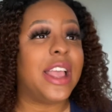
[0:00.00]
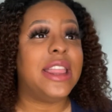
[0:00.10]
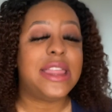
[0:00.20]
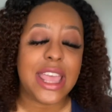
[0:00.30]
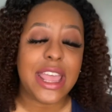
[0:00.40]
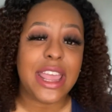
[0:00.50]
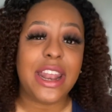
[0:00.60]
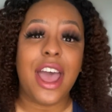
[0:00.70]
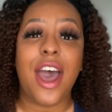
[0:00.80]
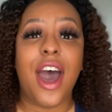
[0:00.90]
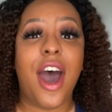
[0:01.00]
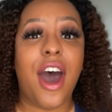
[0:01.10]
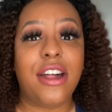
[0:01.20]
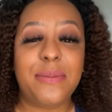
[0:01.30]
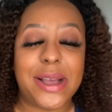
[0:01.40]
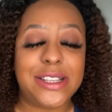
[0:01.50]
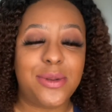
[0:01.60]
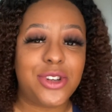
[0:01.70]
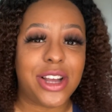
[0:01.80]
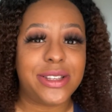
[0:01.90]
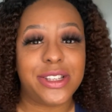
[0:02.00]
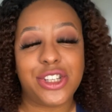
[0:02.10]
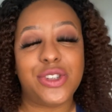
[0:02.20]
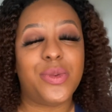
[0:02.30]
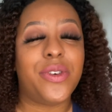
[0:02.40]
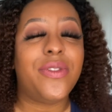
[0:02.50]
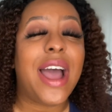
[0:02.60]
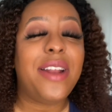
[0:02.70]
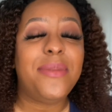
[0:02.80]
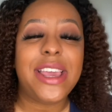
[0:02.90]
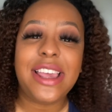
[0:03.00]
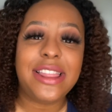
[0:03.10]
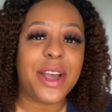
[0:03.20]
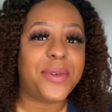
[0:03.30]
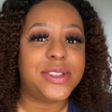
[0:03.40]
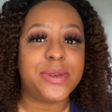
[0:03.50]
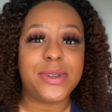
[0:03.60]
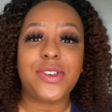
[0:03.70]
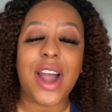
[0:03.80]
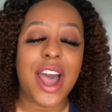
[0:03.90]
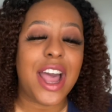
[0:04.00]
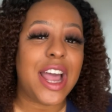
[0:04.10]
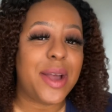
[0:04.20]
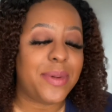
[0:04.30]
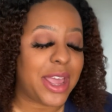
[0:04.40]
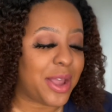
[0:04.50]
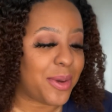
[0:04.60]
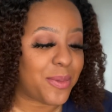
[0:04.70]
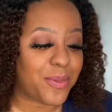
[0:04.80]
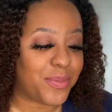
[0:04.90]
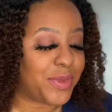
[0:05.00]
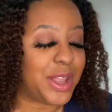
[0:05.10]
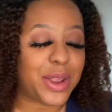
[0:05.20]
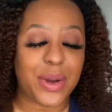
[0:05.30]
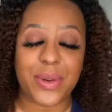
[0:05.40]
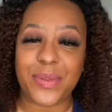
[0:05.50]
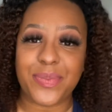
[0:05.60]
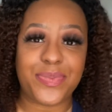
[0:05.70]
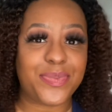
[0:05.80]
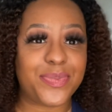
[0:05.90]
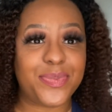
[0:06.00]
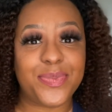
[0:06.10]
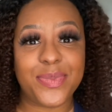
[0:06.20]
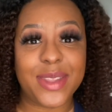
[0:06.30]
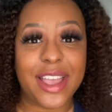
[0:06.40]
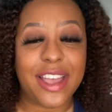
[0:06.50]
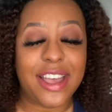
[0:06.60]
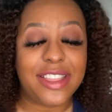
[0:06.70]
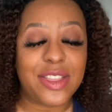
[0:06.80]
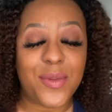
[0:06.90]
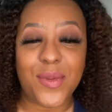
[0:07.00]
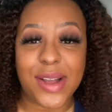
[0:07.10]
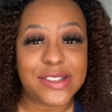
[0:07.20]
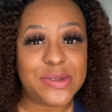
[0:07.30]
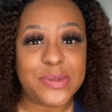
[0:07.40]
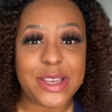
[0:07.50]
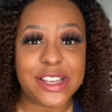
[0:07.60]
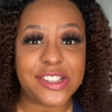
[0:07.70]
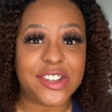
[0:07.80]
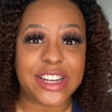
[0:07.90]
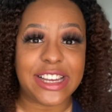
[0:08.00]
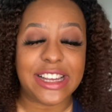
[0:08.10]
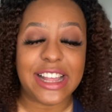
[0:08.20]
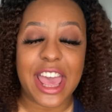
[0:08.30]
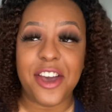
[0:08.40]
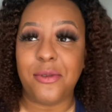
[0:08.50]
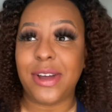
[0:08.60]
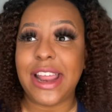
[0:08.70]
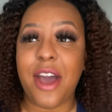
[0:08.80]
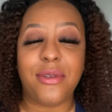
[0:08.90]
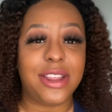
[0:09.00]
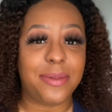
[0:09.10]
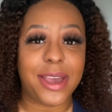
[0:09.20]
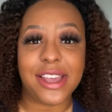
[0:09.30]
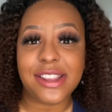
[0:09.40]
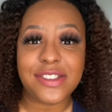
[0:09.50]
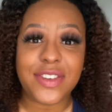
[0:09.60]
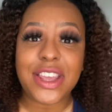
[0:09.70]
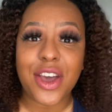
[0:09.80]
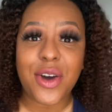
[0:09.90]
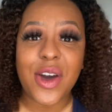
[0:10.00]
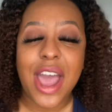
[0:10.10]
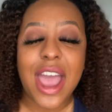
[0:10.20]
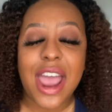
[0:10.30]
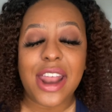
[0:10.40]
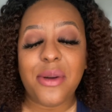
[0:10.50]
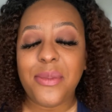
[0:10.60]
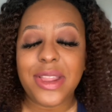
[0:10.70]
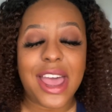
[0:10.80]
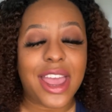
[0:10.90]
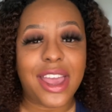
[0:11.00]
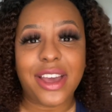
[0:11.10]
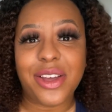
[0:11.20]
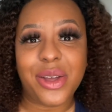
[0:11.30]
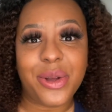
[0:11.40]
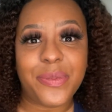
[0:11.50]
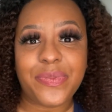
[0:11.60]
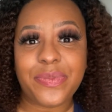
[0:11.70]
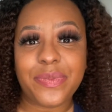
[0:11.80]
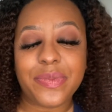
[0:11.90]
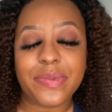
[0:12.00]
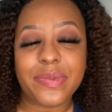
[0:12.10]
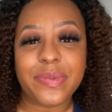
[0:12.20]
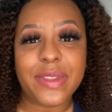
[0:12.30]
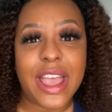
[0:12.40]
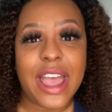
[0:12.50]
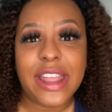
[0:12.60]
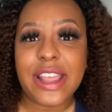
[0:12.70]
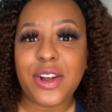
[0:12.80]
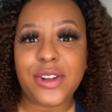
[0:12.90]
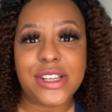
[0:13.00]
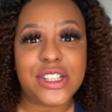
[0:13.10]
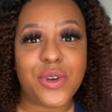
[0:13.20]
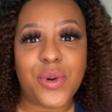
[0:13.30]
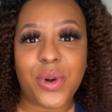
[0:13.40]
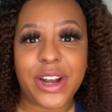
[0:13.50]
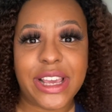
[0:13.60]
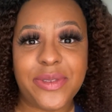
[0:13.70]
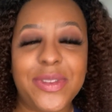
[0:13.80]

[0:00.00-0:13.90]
then all of my Soul Tribe sisters will find me, they will subscribe, and you know, the rest will be history. And one day I will look back at this video and I'll be like, that girl is so corny.